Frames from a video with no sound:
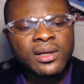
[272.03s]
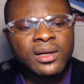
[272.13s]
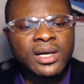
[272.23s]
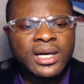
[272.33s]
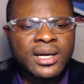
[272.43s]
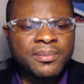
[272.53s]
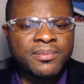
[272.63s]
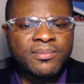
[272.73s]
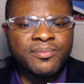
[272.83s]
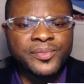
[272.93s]

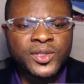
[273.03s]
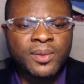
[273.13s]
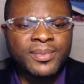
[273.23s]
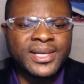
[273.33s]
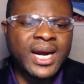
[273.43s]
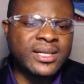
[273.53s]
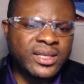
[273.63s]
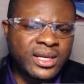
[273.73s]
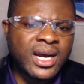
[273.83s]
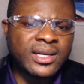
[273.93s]
um, some
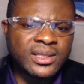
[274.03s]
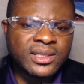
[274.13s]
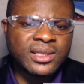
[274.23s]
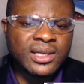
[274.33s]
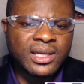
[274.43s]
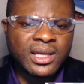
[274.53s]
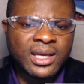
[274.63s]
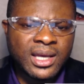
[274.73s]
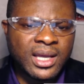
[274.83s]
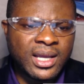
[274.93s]
data that
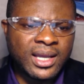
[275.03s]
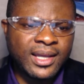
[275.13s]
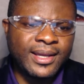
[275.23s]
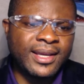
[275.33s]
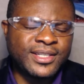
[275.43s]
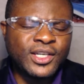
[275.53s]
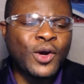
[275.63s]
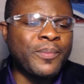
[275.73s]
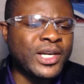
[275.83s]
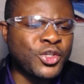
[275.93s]
is
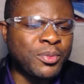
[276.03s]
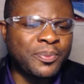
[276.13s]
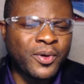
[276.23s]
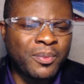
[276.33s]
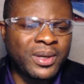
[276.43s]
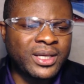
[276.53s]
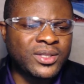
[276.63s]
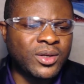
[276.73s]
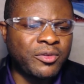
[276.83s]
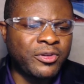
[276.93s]
not meant to be public.
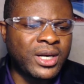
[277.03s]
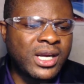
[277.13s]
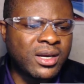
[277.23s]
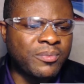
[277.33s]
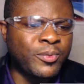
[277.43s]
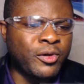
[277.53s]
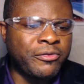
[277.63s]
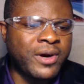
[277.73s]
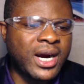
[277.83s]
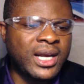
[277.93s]
So if you click on
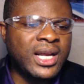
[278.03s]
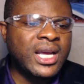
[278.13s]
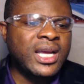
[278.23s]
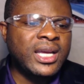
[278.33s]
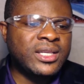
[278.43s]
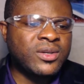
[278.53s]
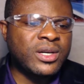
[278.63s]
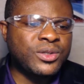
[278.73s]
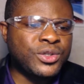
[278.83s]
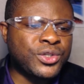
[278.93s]
profile, is
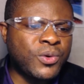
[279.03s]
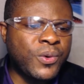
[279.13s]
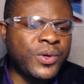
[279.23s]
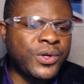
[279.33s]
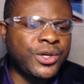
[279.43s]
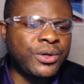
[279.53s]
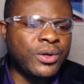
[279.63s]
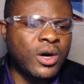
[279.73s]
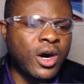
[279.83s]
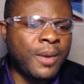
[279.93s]
going to show
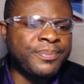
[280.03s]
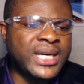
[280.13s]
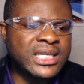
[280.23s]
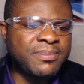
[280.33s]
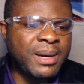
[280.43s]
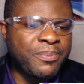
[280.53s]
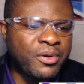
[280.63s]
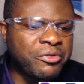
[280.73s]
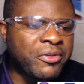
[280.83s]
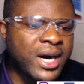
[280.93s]
you update my
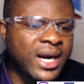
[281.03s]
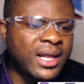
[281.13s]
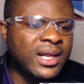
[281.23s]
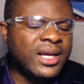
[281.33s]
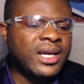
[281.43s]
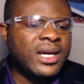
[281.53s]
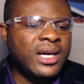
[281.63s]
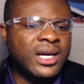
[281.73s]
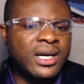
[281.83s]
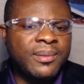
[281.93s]
profile
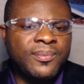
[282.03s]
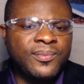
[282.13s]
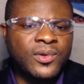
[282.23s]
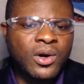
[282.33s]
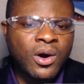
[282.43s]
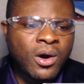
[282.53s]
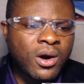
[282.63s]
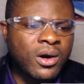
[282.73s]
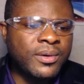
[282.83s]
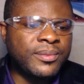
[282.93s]
um,
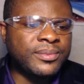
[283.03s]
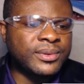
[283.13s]
or